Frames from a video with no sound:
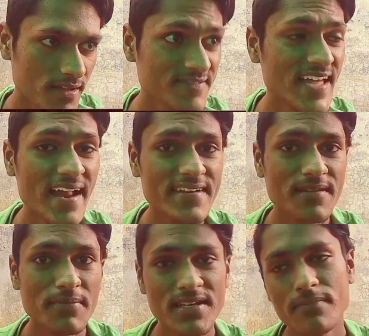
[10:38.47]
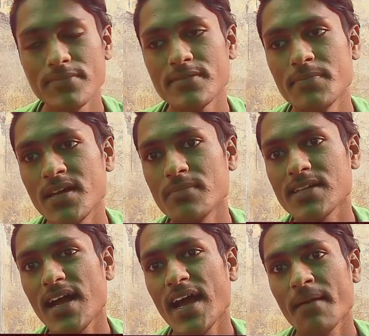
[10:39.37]
if that
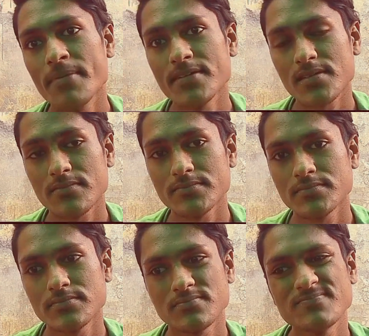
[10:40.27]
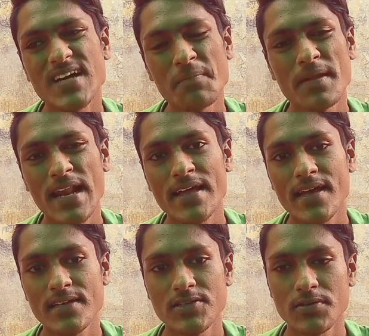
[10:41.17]
becomes a habit, I'm
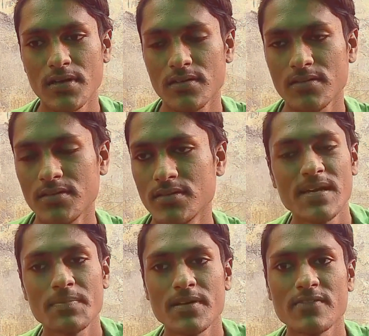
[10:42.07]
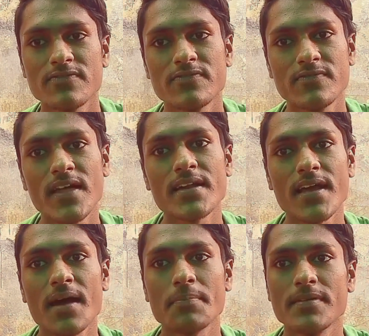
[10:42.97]
glad I took paper. If that
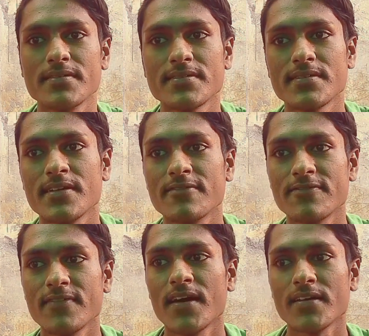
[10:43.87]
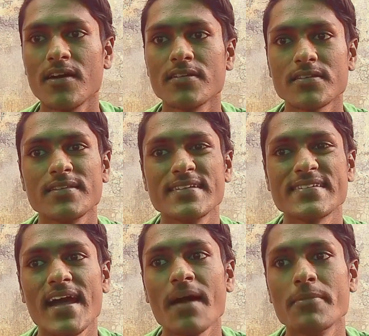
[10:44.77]
happens, if I got this
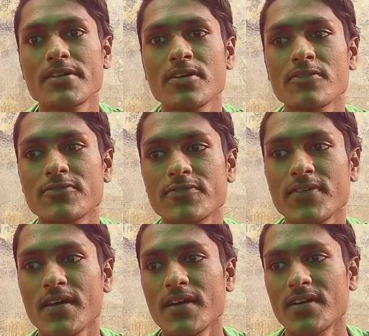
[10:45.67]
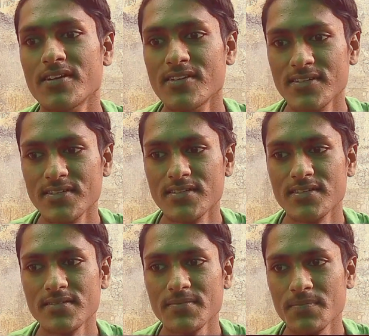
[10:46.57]
habit of
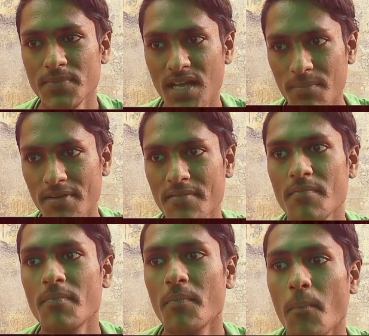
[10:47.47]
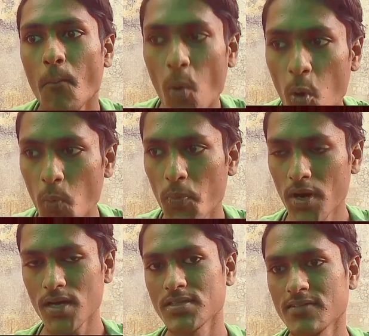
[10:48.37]
becoming more
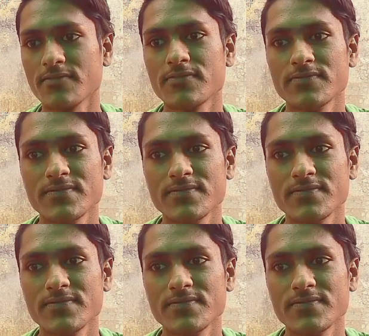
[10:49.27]
productive